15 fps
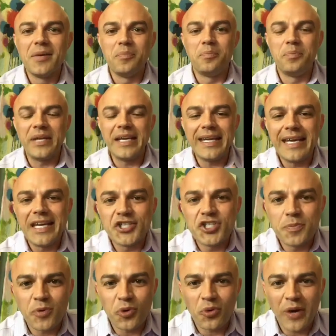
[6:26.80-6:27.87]
be
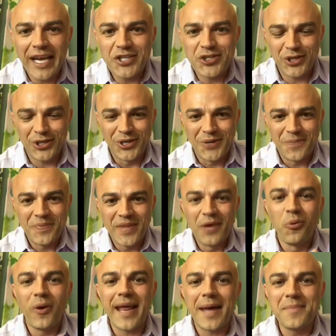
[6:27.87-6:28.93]
inspirational.
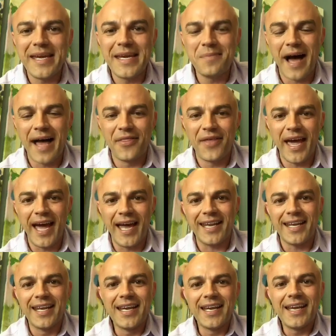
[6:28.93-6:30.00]
And what I mean by that
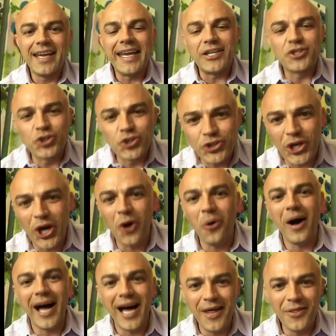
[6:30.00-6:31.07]
is show
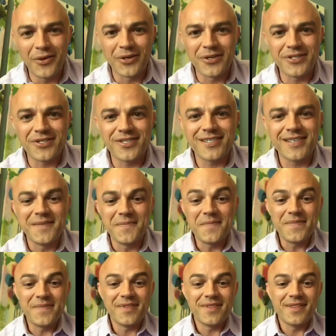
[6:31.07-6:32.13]
others
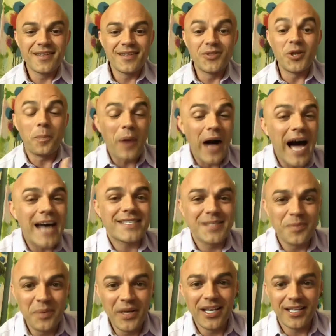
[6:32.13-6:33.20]
the
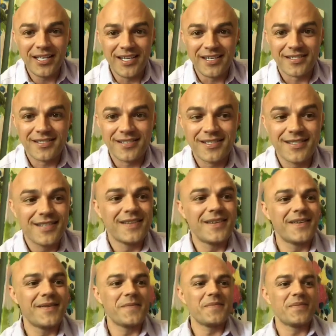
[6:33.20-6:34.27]
possibilities.
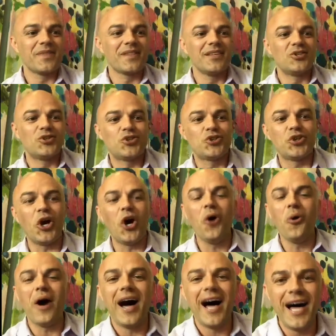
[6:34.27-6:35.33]

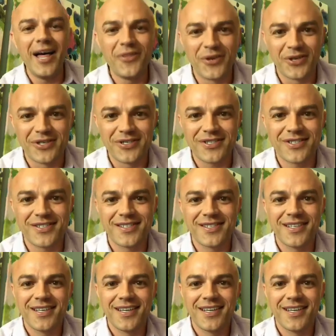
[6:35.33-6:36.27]
Show others